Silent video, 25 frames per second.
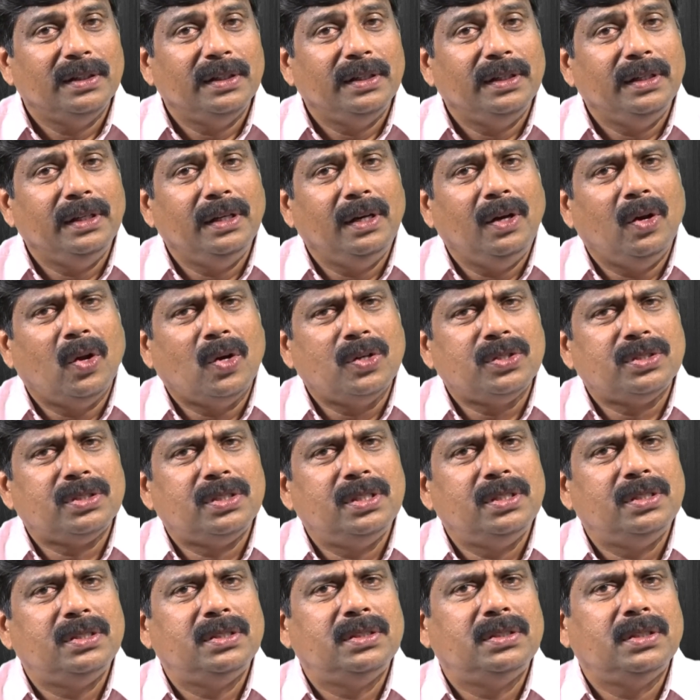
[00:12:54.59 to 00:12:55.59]
He lost
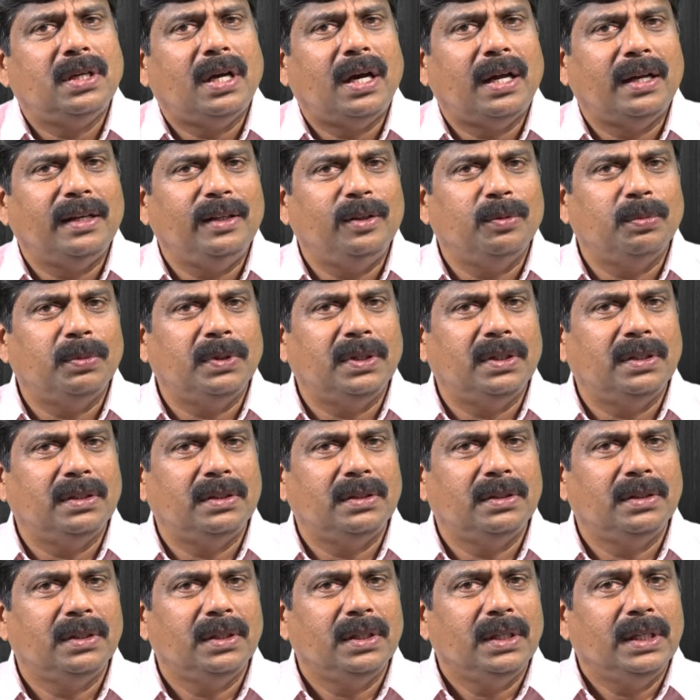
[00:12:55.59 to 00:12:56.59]
his argument.
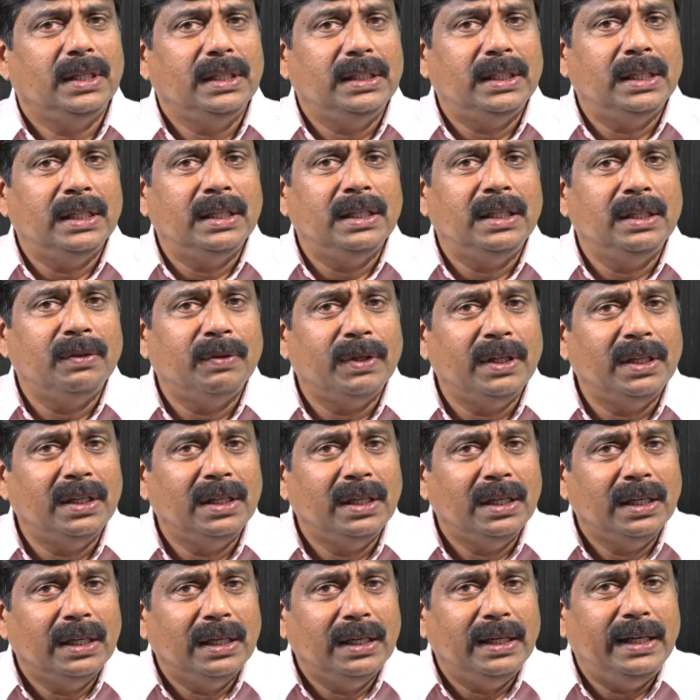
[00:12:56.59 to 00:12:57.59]
He didn't
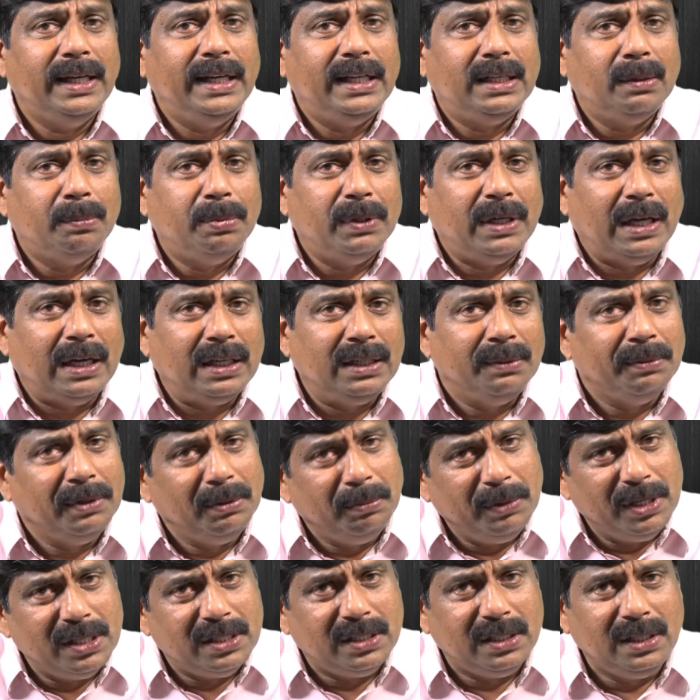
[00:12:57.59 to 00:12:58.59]
even take up an argument,
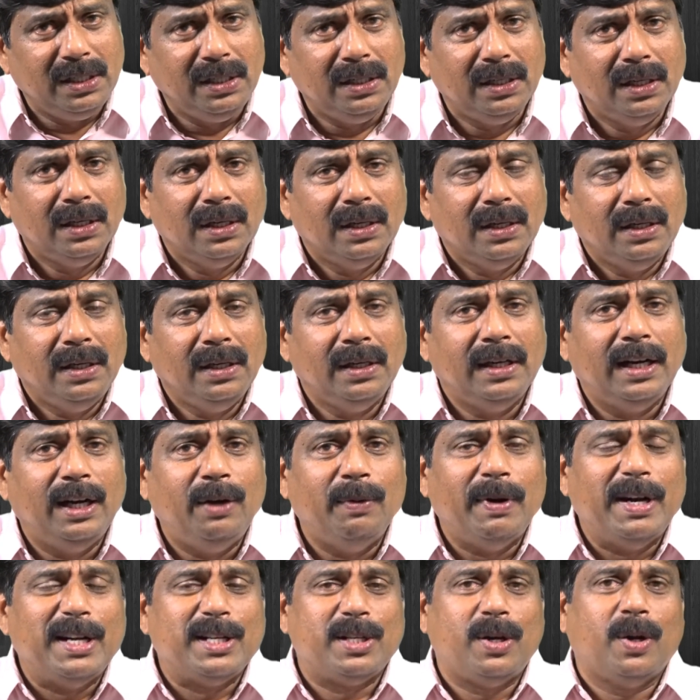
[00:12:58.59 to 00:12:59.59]
means he in
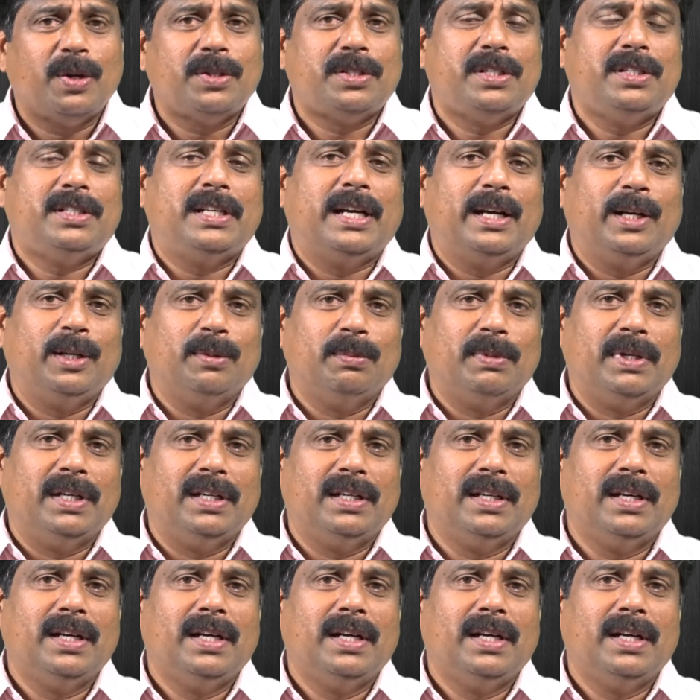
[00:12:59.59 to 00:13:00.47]
advance lost his argument.